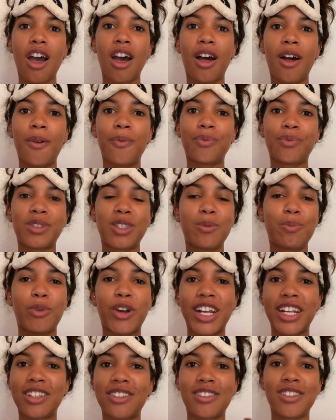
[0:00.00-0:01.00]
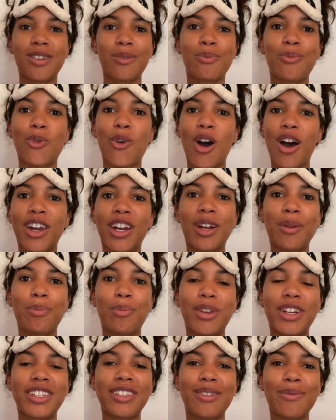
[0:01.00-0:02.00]
um, spray in some water
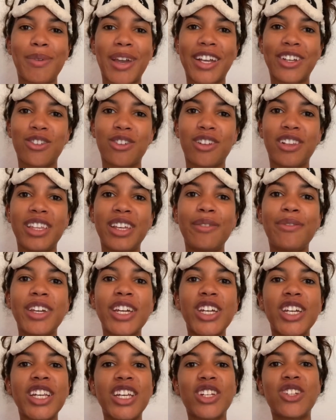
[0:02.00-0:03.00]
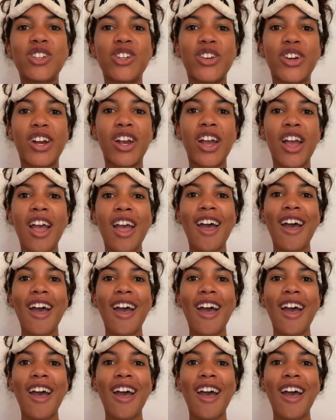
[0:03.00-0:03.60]
and put in some extra leave-in conditioner.